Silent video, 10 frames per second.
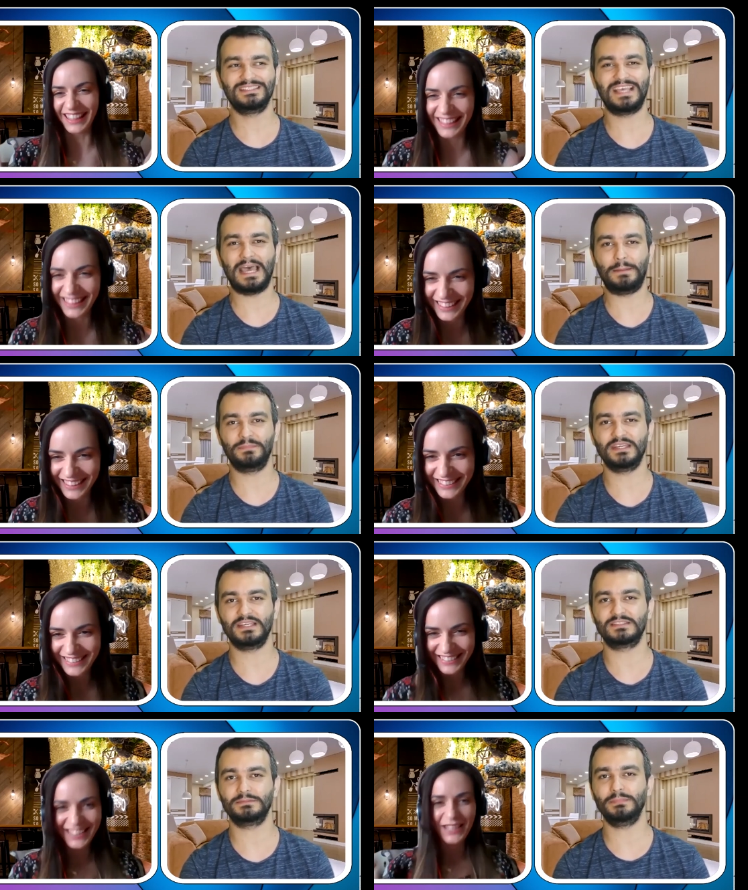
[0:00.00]

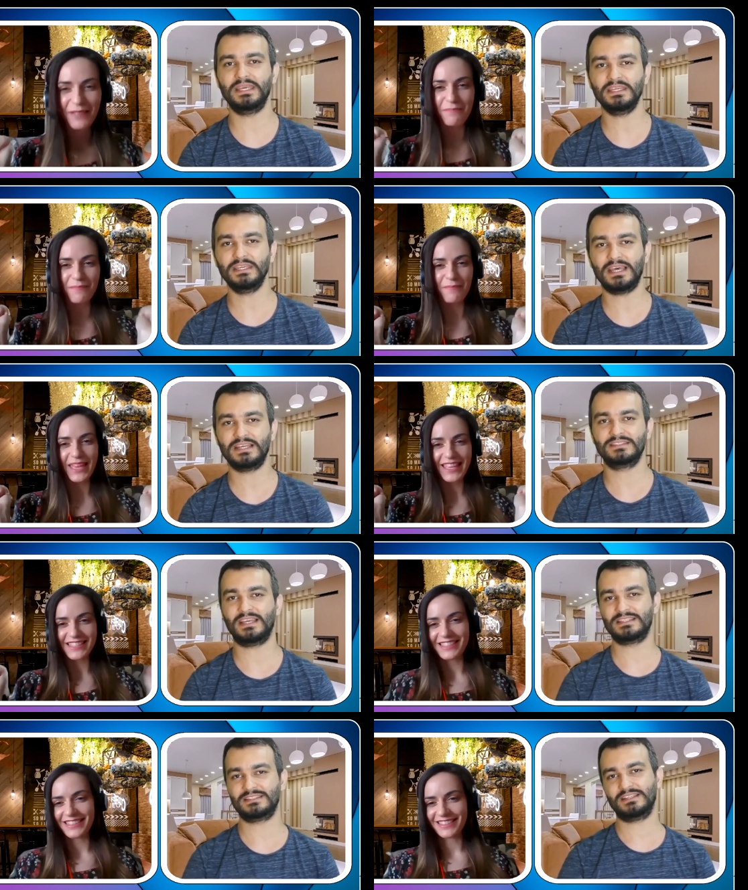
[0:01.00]
Speaker 1: Meysam yes may, may
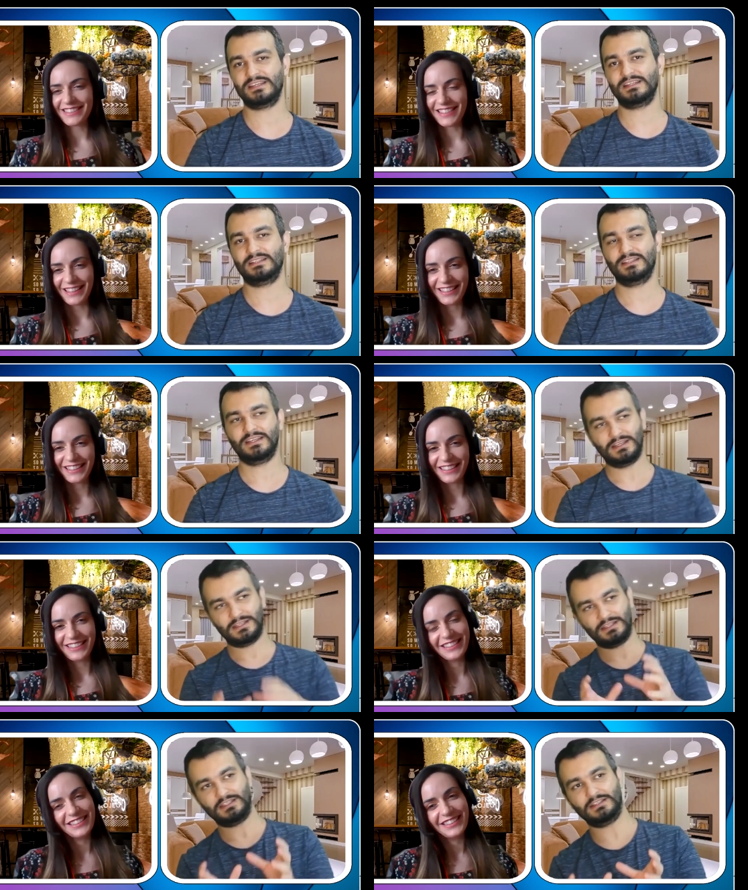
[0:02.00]
as as the
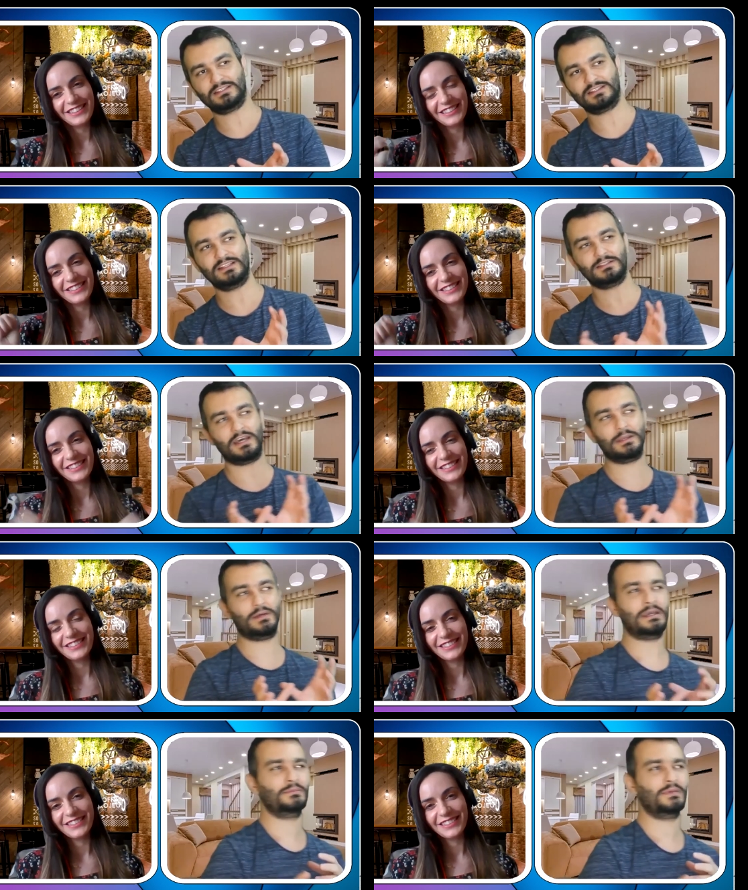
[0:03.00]
let, let
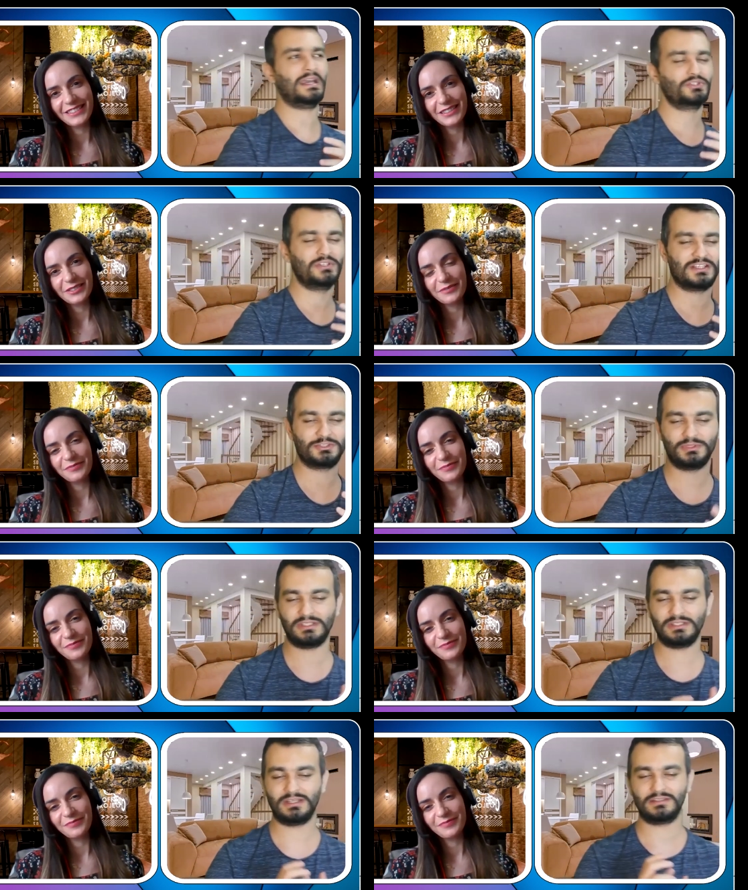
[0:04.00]
I, i'm actually
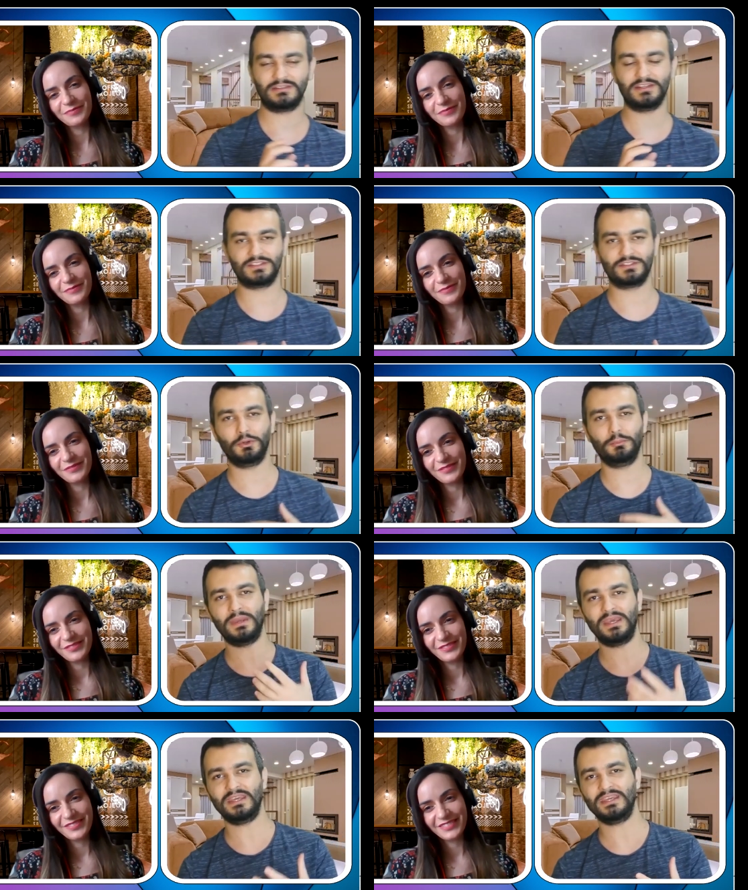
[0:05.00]
explaining like this you
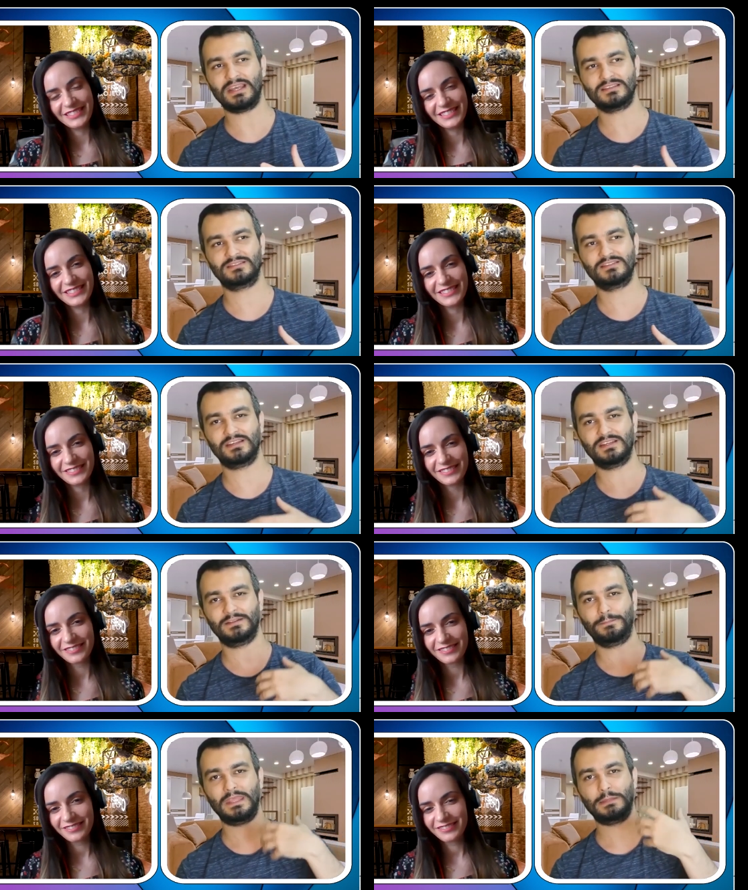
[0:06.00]
know may as
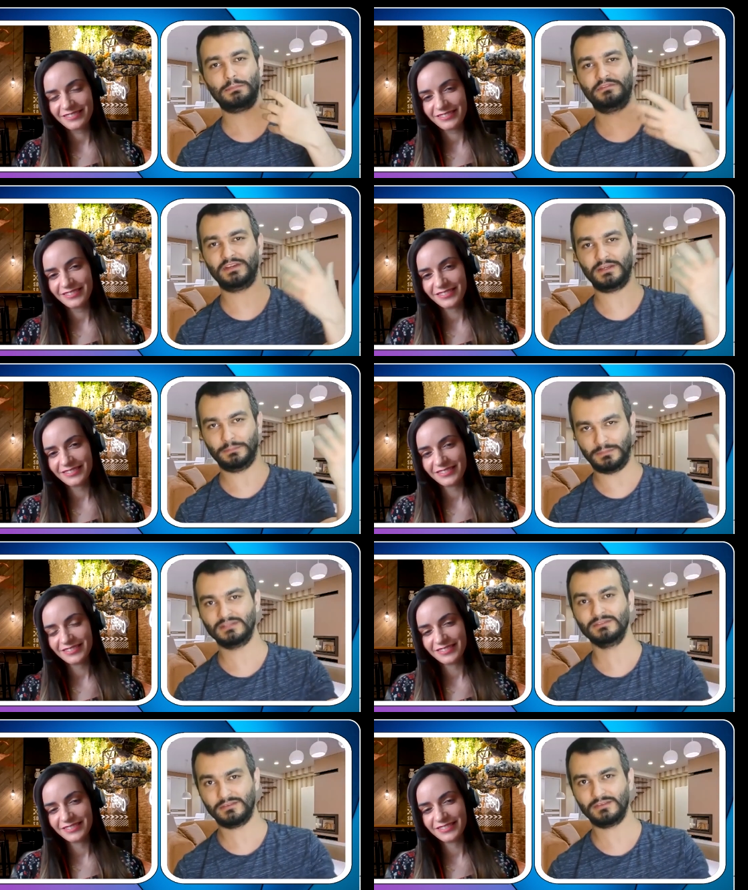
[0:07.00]
the name of
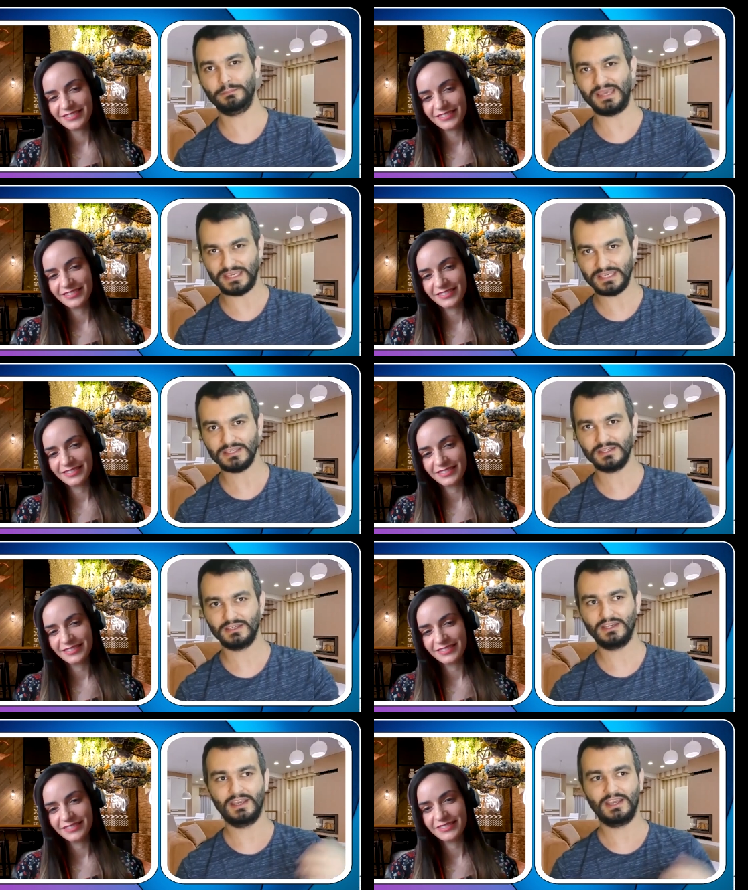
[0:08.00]
a month
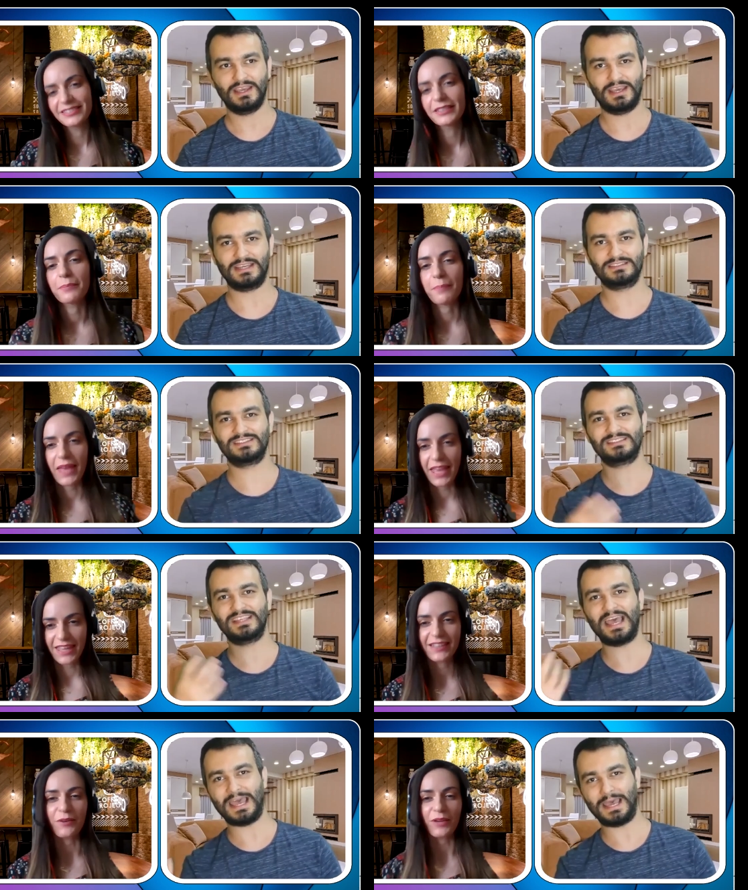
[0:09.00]
may May. And
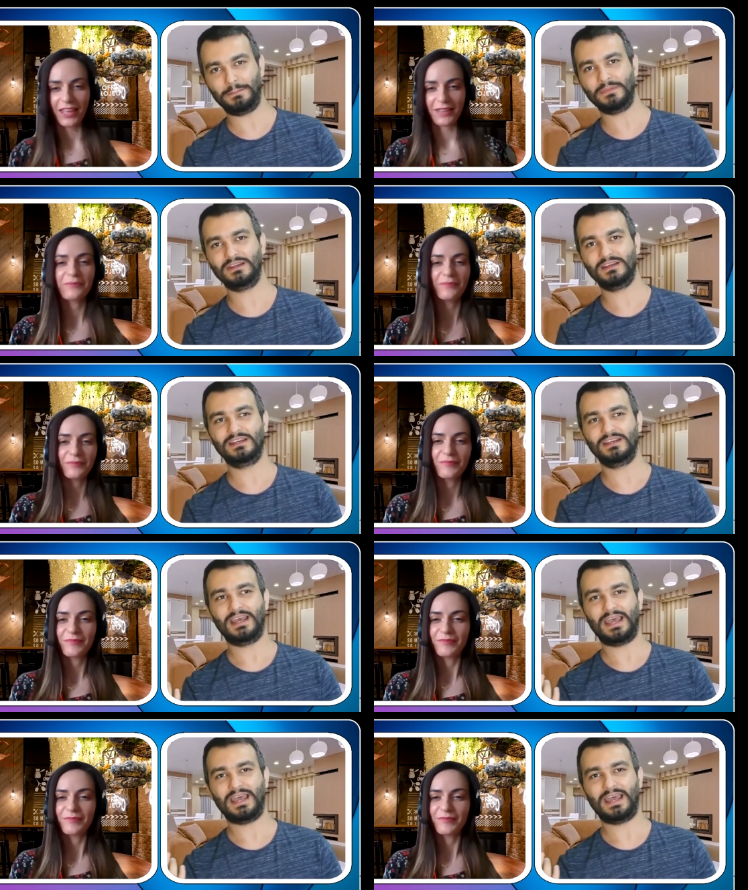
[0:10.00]
okay. Sam